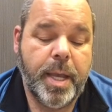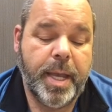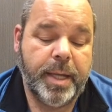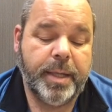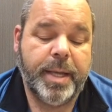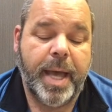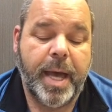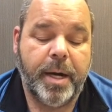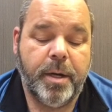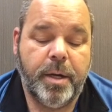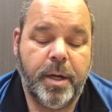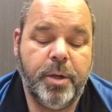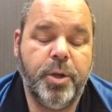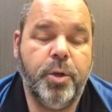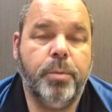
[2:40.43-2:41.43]
in
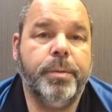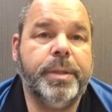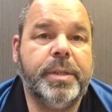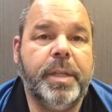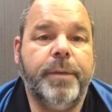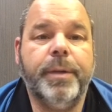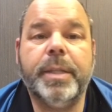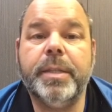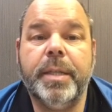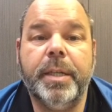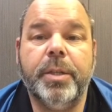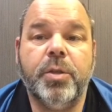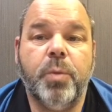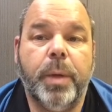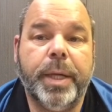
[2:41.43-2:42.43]
Canada, you'll receive a
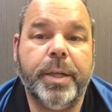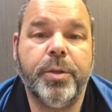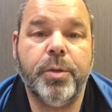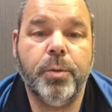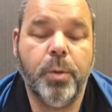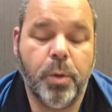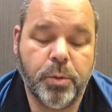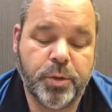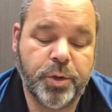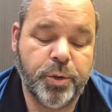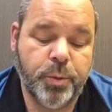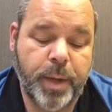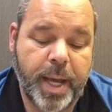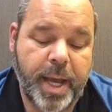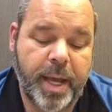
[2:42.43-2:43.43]

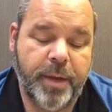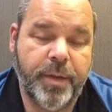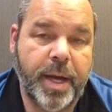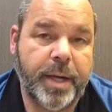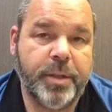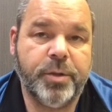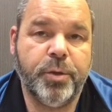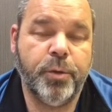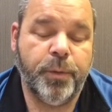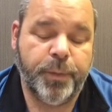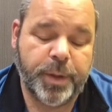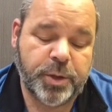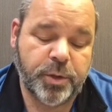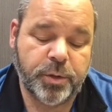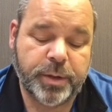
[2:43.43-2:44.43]
T2202A. That is your
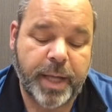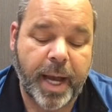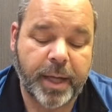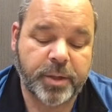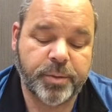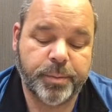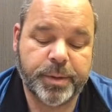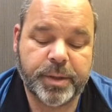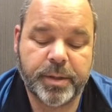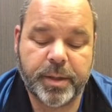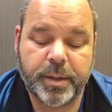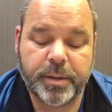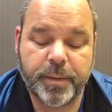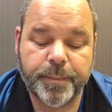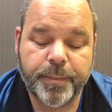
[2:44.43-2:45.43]
official tax
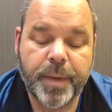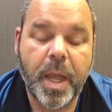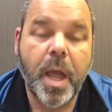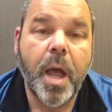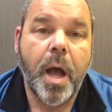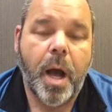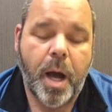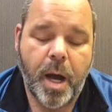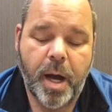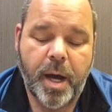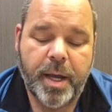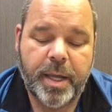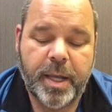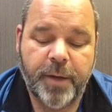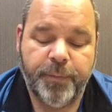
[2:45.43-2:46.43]
receipt.
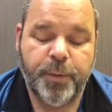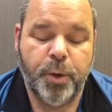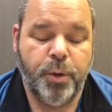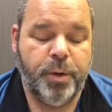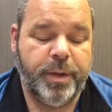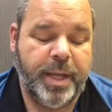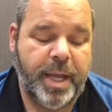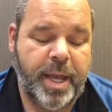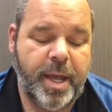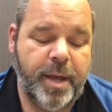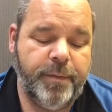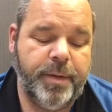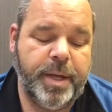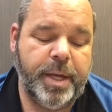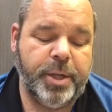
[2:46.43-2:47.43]
If you're in the
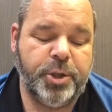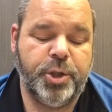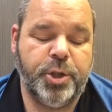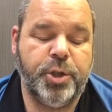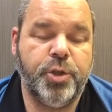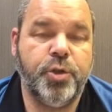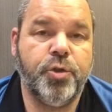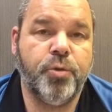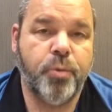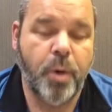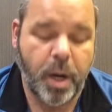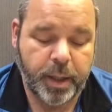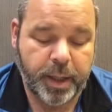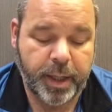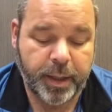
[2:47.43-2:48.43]
aviation,
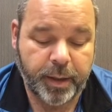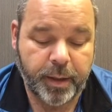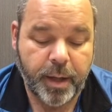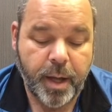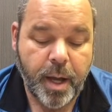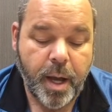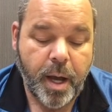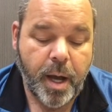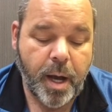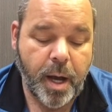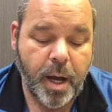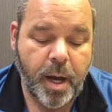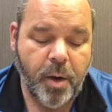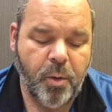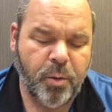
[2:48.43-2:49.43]
trucking,
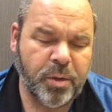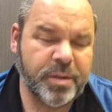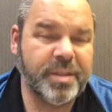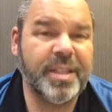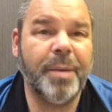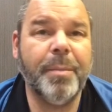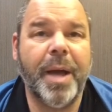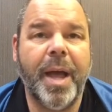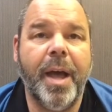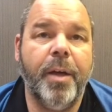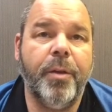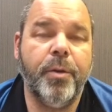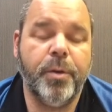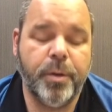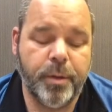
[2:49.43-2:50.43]
or some
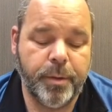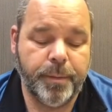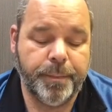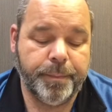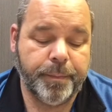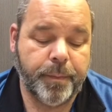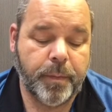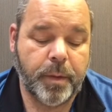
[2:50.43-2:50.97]
other